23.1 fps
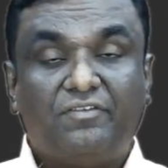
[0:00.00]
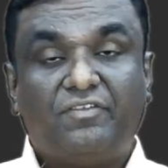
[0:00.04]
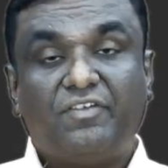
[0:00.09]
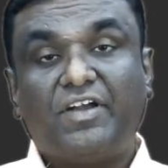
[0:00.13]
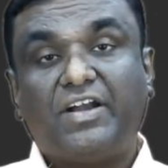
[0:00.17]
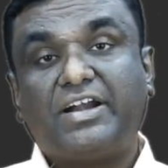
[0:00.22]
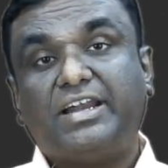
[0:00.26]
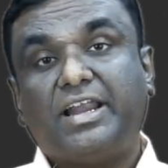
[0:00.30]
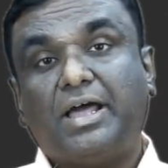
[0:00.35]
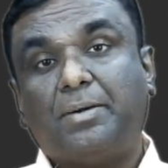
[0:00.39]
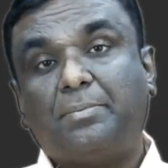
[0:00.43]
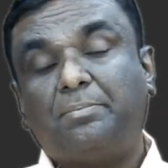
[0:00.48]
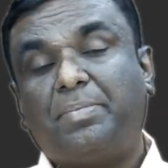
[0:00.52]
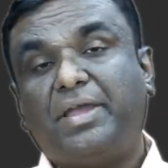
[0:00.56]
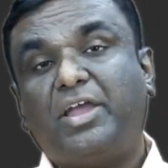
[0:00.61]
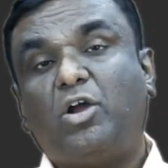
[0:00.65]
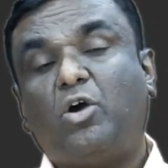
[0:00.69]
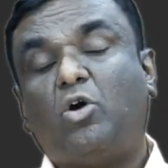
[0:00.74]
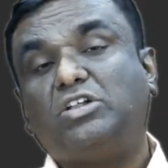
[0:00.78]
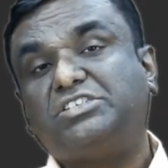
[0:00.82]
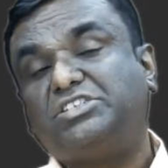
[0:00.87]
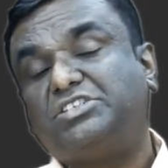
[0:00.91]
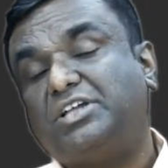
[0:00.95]
fact, NumPy
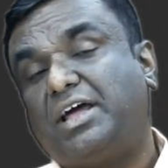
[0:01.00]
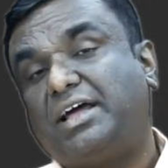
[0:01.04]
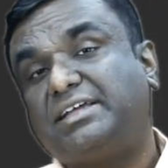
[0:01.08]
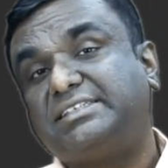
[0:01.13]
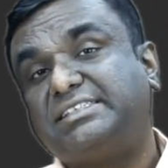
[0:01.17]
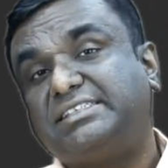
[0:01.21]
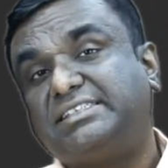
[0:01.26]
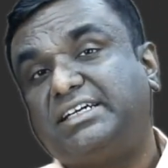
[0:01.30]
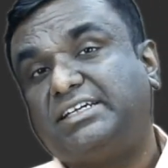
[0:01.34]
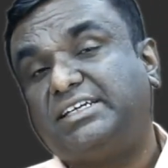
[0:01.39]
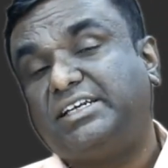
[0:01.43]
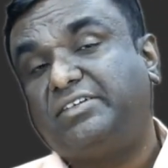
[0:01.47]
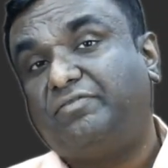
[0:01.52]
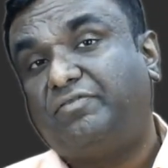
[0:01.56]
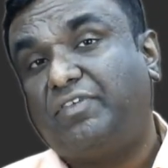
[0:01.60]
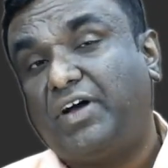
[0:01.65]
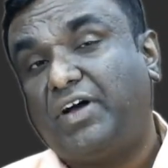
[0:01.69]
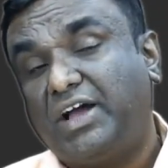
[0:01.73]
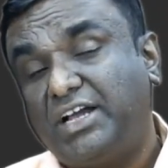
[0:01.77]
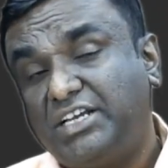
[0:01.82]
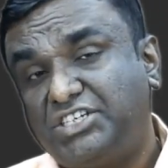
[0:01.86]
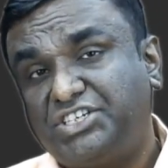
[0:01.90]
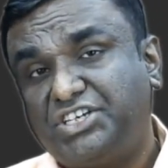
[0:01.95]
also has certain
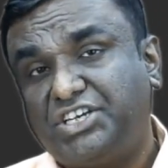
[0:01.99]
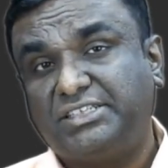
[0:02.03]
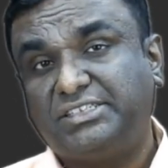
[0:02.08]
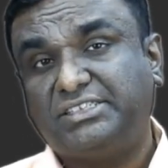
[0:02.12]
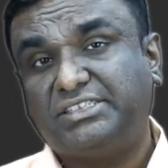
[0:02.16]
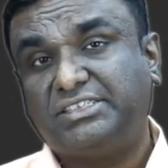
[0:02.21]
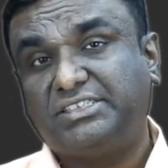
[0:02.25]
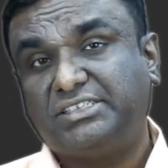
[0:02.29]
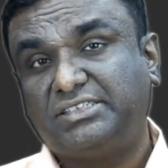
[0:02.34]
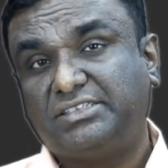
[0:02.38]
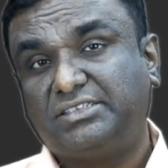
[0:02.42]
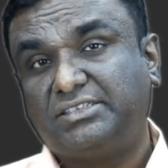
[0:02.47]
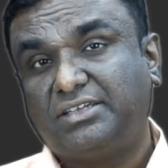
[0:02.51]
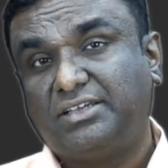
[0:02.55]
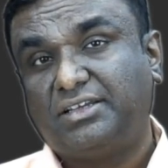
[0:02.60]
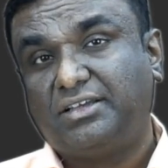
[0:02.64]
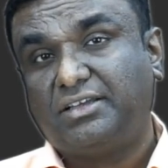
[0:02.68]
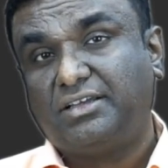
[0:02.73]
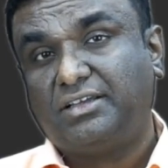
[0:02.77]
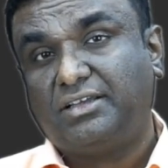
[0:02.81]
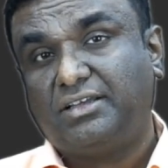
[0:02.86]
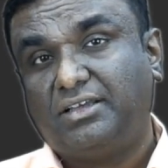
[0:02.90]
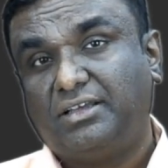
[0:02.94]
functions
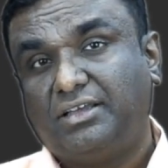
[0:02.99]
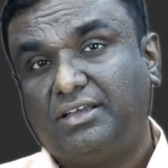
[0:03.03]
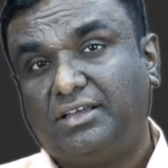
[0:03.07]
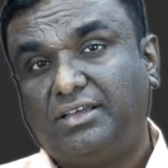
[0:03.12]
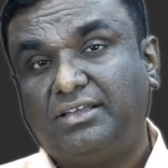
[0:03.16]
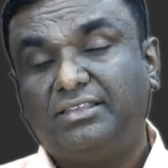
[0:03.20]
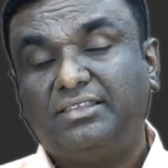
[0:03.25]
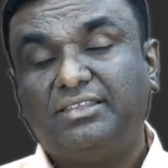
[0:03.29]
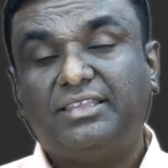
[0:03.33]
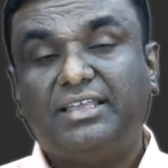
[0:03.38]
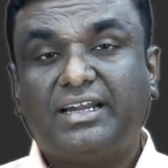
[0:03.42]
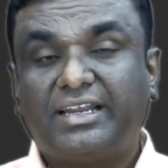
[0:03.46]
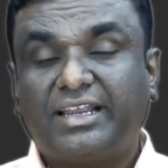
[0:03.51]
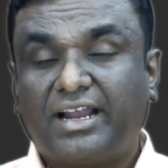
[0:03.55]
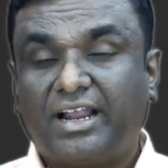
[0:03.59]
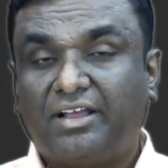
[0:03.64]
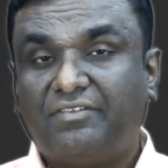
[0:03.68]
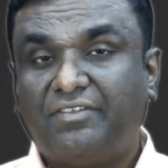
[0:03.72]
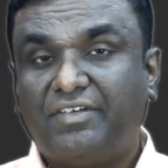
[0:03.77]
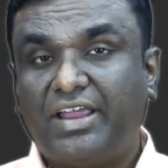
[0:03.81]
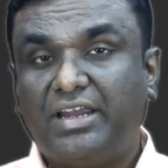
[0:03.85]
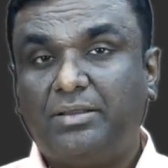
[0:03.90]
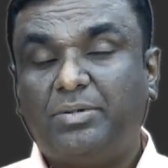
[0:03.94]
that are
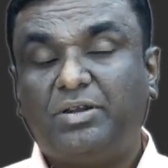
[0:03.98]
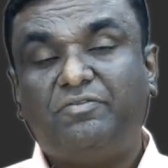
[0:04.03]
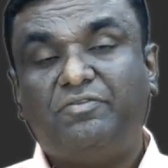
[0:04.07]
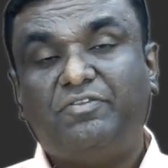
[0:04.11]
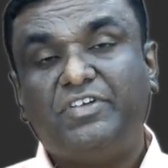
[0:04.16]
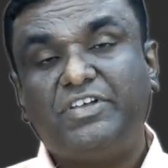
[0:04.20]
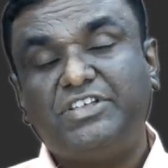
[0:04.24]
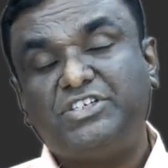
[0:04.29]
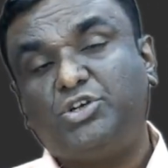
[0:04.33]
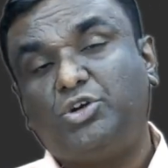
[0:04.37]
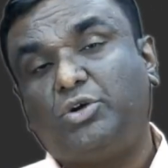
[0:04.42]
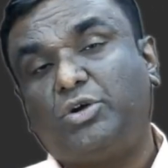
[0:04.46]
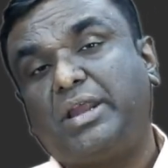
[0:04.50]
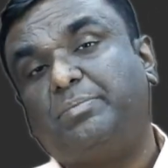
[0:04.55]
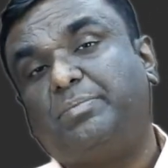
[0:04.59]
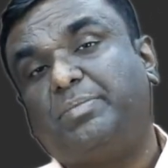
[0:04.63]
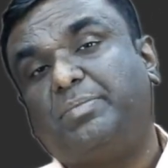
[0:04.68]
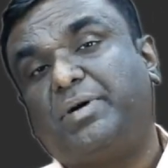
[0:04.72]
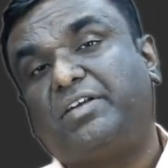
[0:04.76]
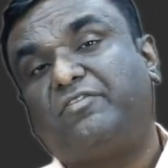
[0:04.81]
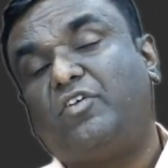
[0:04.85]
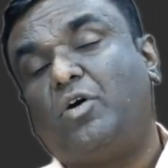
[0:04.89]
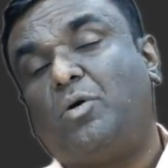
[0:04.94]
available which you can
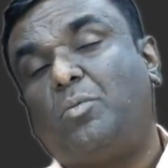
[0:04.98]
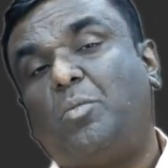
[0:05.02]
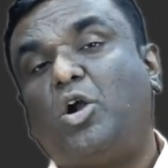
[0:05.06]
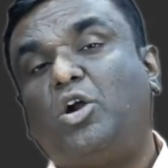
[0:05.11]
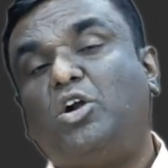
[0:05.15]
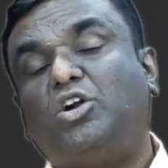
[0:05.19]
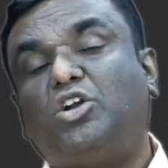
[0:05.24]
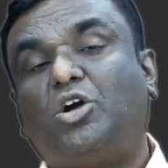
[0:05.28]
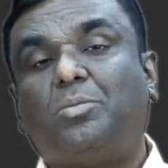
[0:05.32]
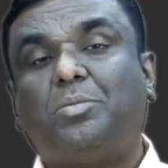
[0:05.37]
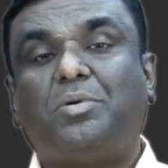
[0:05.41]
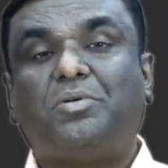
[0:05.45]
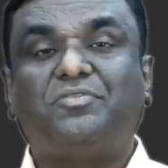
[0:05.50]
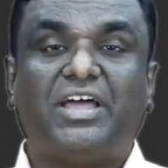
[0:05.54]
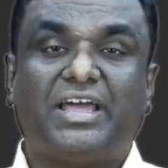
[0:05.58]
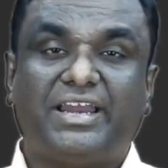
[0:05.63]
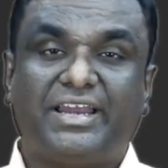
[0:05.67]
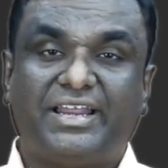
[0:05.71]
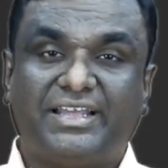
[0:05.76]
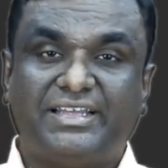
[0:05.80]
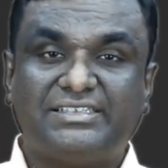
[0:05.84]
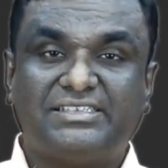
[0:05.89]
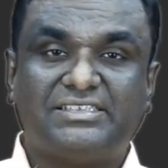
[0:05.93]
perform on top of the
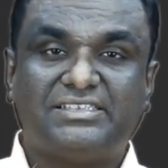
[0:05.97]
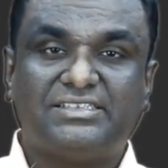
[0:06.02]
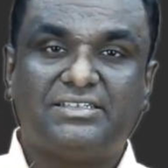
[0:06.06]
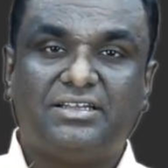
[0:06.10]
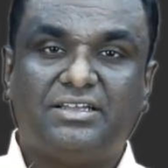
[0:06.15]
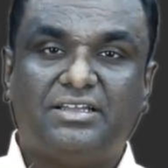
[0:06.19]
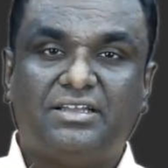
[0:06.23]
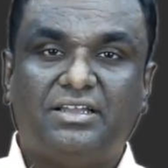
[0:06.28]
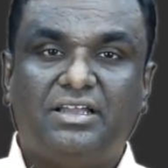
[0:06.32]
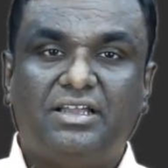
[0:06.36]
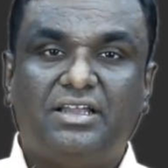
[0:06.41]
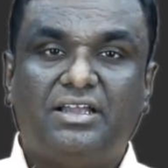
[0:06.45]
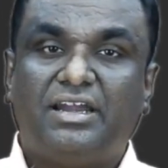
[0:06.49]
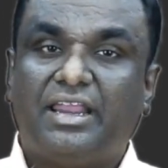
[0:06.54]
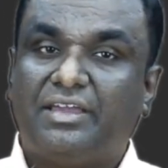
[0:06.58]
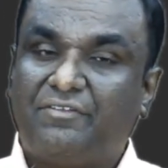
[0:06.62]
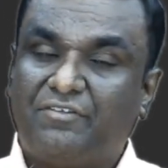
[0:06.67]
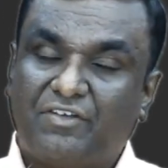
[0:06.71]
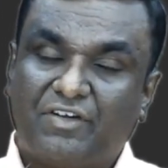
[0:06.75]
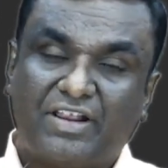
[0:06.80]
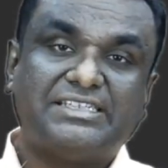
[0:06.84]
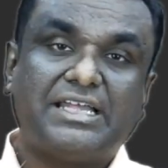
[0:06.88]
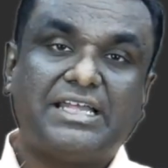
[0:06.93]
arrays. Like
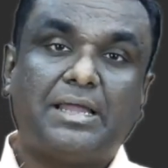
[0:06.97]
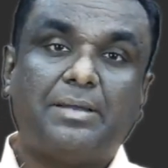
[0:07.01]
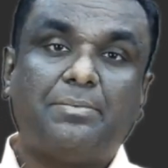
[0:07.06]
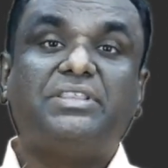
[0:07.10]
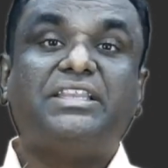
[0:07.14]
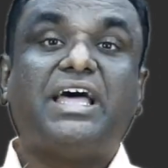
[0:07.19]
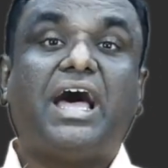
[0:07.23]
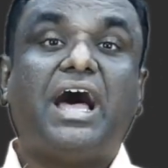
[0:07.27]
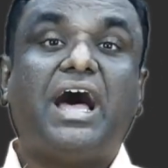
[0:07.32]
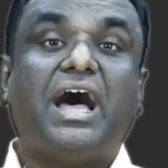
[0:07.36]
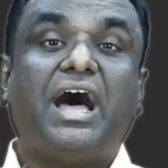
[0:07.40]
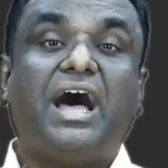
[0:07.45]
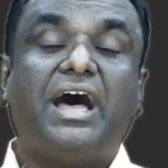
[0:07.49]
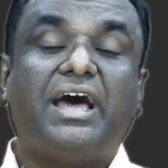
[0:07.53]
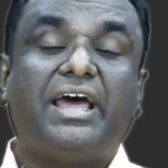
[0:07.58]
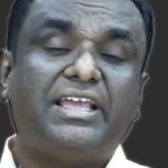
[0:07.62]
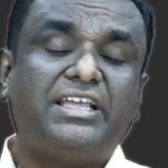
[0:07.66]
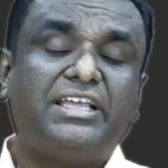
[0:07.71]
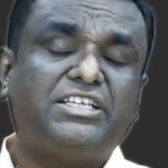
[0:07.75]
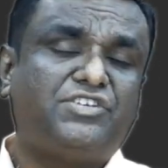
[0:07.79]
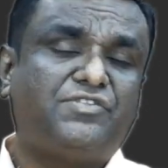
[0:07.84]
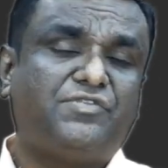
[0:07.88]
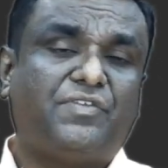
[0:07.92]
for example, the
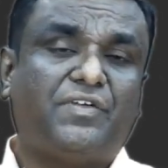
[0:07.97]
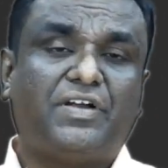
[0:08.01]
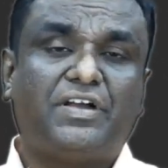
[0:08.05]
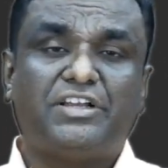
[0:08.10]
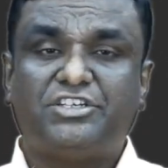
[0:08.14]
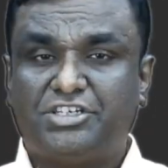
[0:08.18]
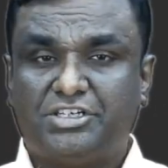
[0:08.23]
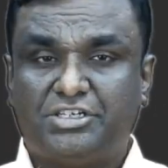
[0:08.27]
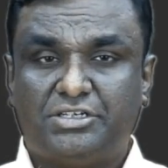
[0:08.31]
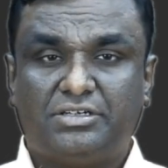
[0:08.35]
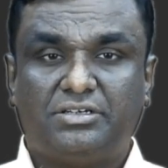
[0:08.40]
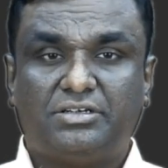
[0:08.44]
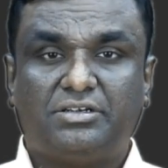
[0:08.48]
arrange function,